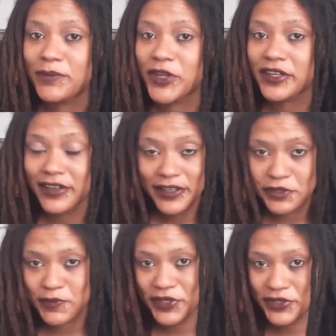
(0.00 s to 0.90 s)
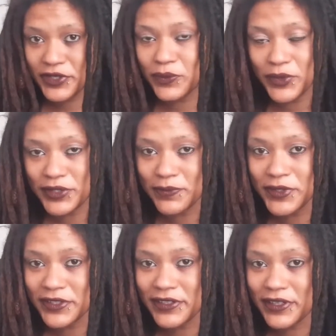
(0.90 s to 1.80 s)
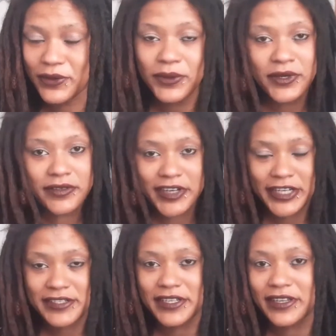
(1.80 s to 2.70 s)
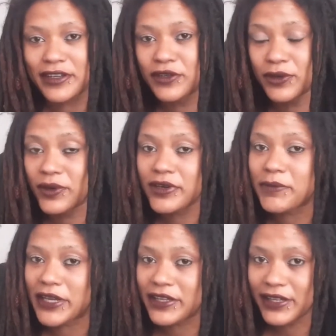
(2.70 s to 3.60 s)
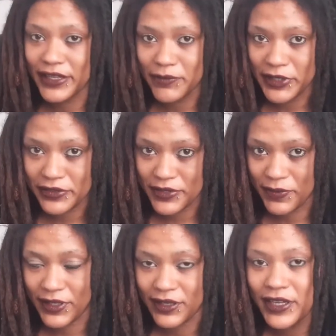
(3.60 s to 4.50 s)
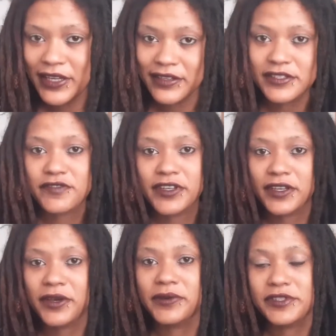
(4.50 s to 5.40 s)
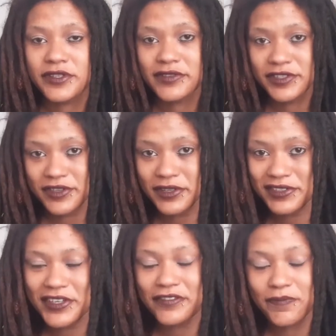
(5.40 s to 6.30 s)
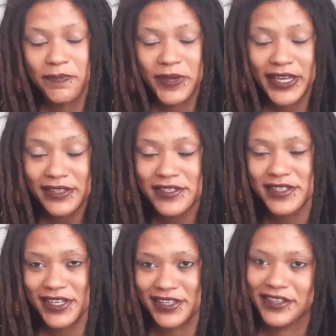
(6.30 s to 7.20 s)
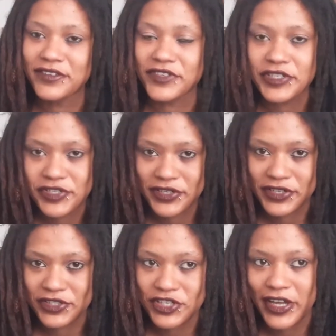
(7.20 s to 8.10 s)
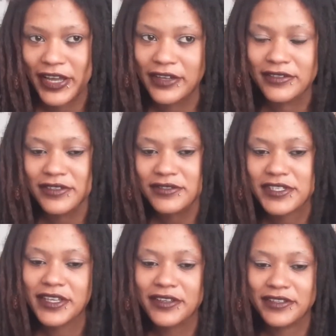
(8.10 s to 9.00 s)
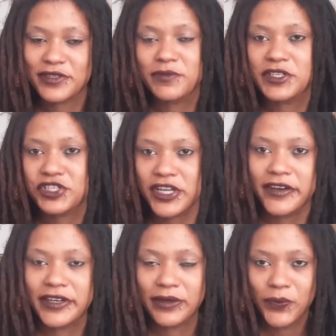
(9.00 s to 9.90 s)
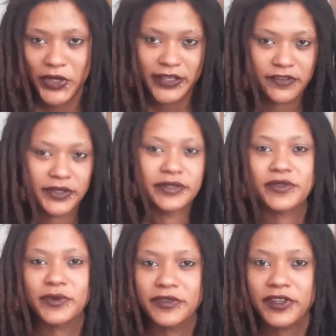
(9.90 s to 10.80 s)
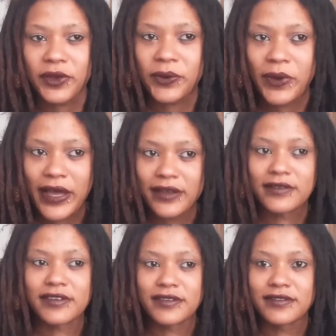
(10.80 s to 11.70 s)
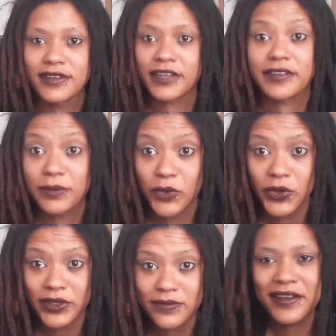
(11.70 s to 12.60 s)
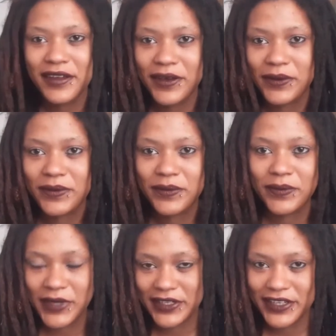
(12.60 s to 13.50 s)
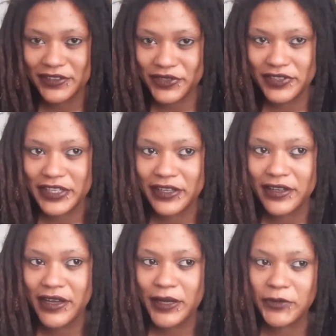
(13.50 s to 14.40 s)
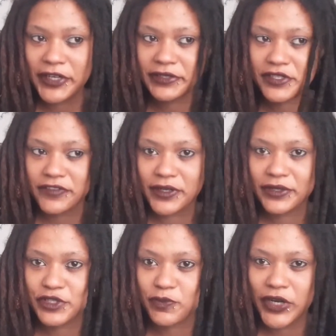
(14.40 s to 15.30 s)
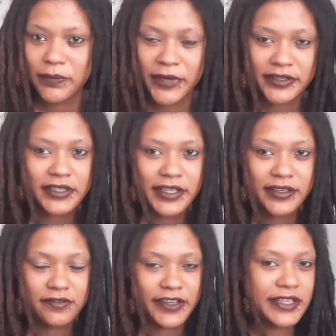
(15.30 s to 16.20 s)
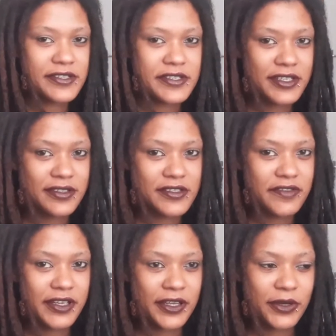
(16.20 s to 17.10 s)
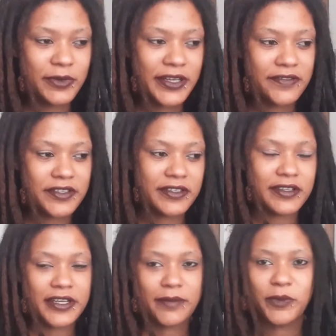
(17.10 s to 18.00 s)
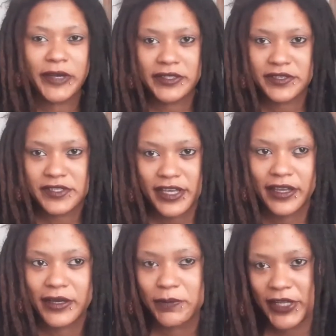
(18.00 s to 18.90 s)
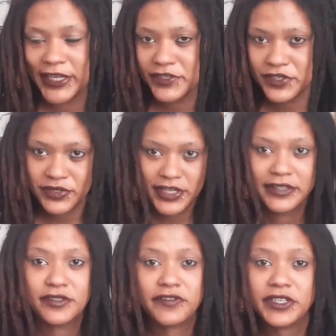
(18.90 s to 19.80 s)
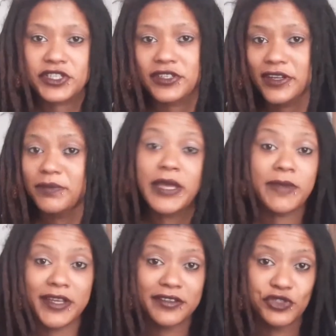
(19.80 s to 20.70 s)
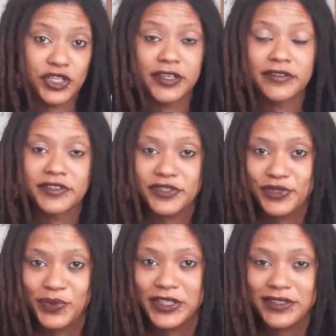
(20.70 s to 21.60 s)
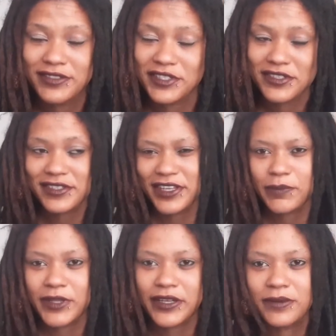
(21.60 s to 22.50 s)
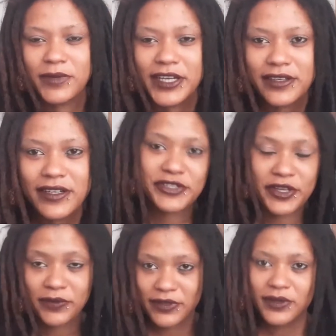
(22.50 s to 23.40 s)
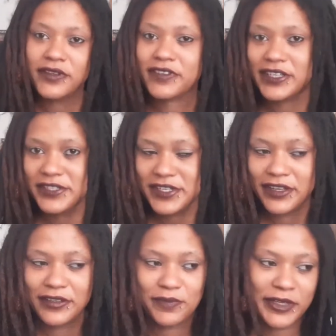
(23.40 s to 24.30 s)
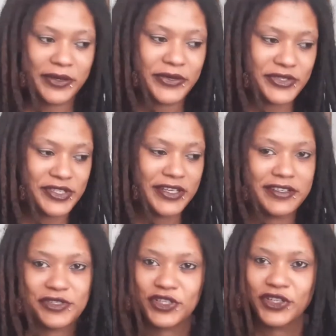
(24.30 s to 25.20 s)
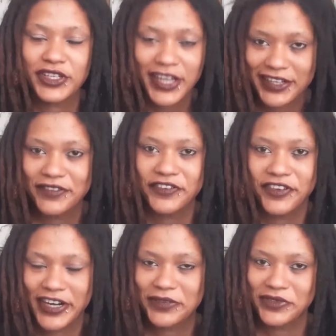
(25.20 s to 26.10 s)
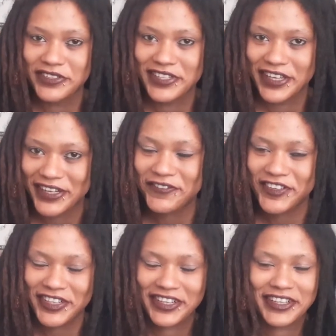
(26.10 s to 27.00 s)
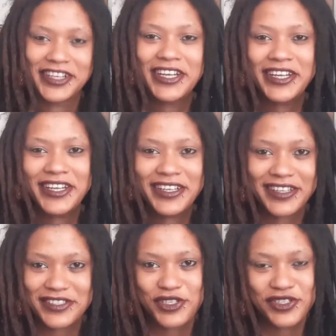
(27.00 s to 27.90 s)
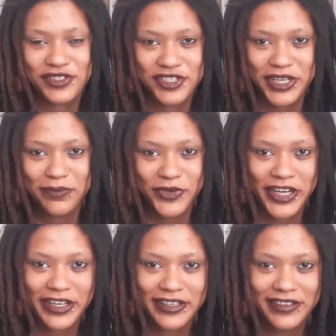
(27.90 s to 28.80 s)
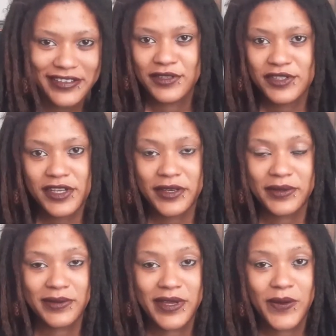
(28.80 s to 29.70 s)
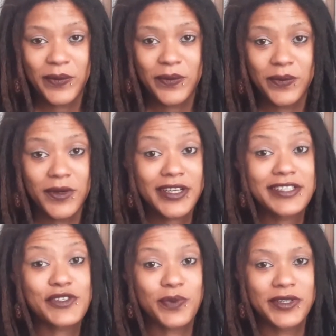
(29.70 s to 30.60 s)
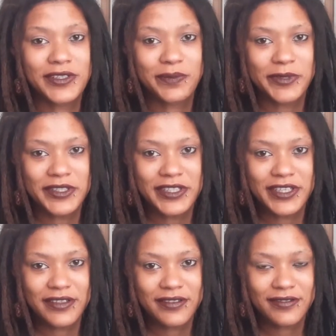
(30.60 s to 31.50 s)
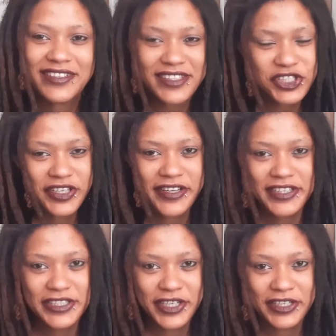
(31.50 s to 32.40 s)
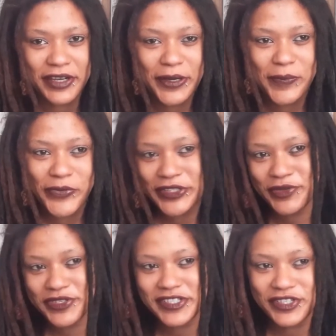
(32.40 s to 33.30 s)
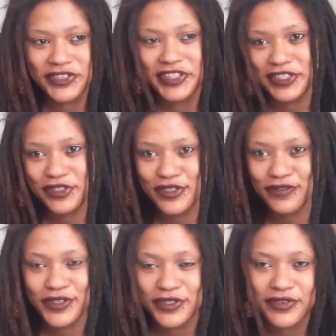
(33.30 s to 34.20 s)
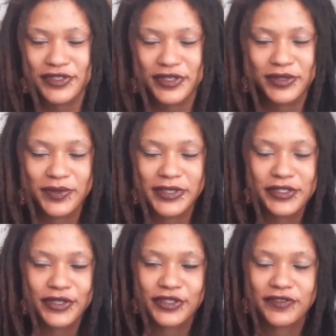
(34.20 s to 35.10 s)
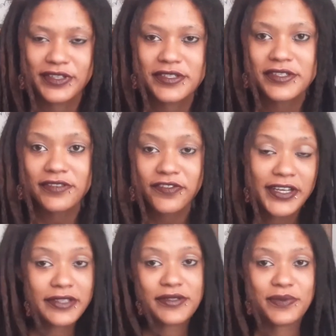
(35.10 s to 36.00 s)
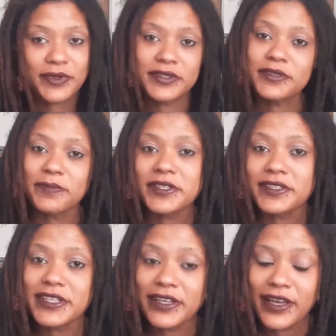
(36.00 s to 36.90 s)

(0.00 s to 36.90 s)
not an expert on world building or writing, nor am I claiming to be. This video is the result of painstaking research, and see it as me sharing what I've learned with you and nothing more. Oh, one other thing. I'm going to focus primarily on fantasy in this video, but everything that I'm about to say applies to science fiction and maybe other genres as well. Just keep that in mind. So with all of that said, because there is a lot of ground to cover here, let's just jump right in. So, what is world building? Dictionary.com, which was literally just the first result when I searched for this, defines world building